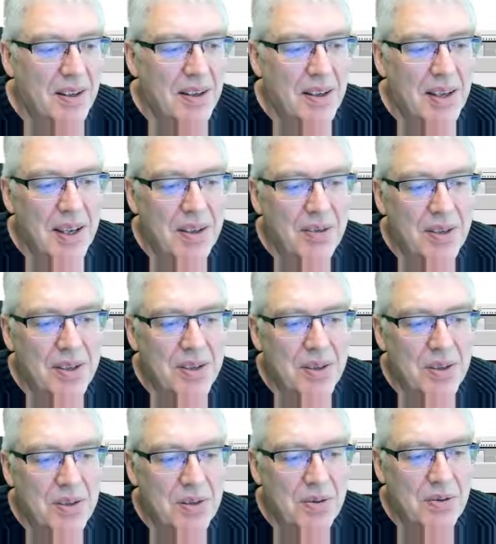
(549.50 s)
Here, it's
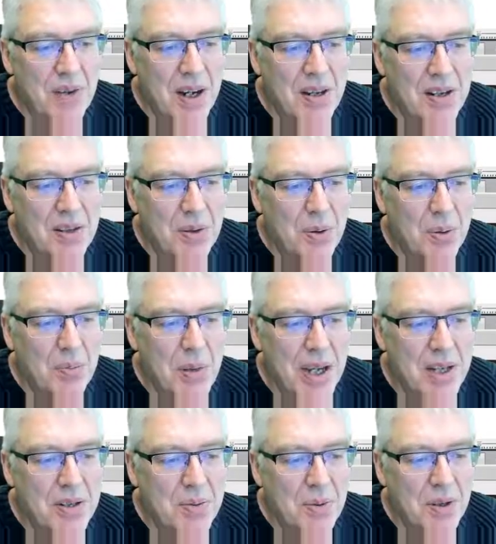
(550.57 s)
just to write the old
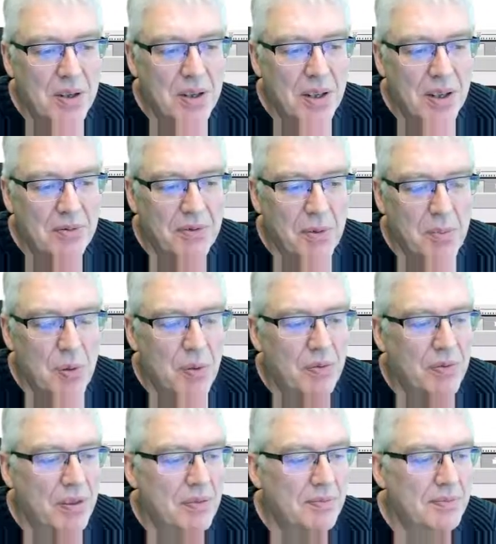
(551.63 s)
password and
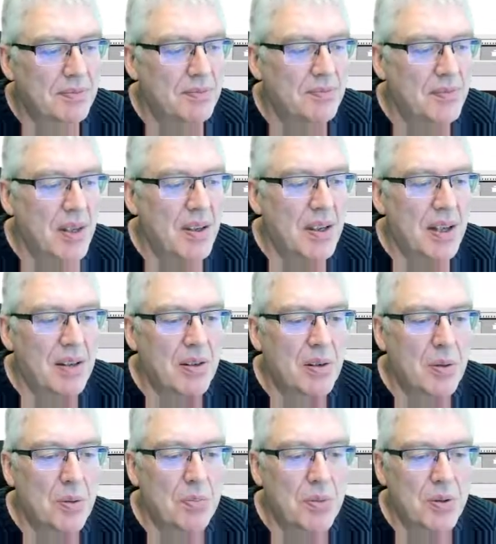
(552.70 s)
remove, and then the
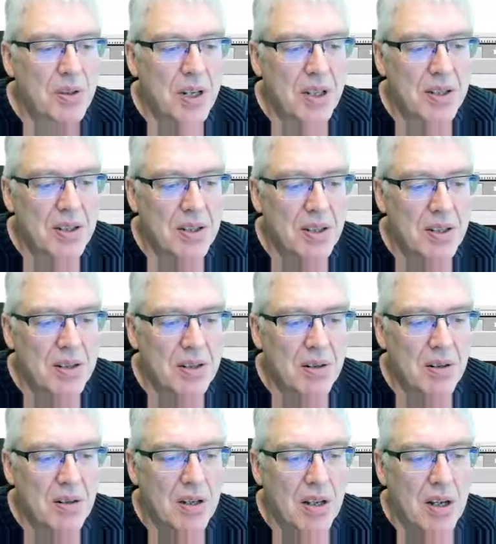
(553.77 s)
no protection is
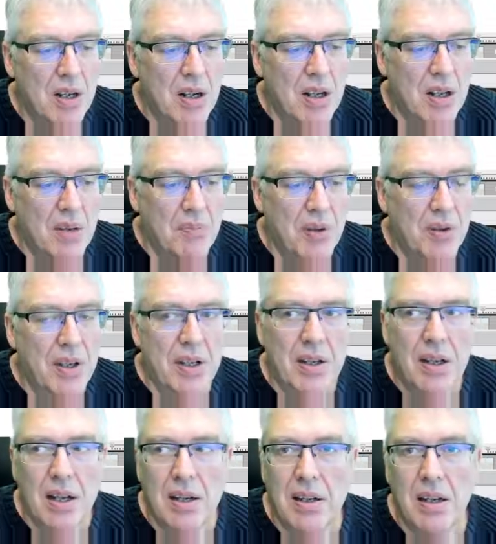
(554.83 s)
gone. But then
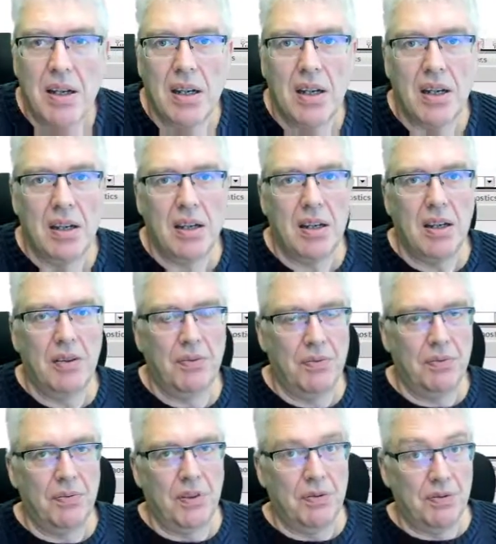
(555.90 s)
again,
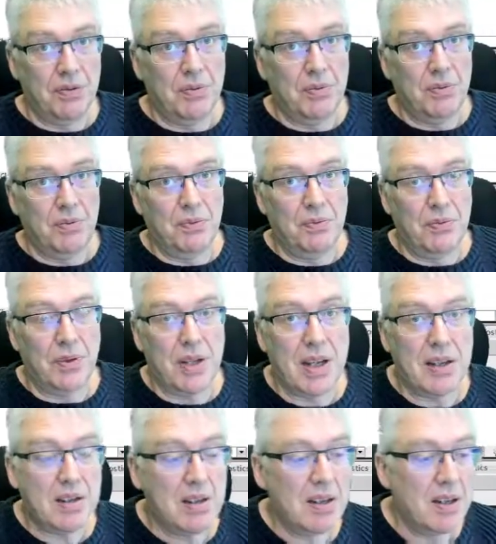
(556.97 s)
if you
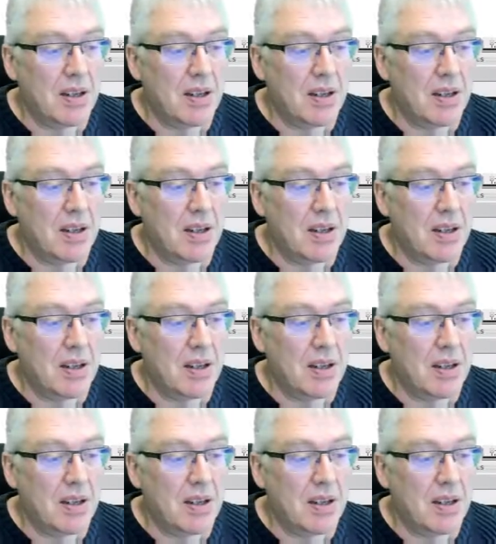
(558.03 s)
forget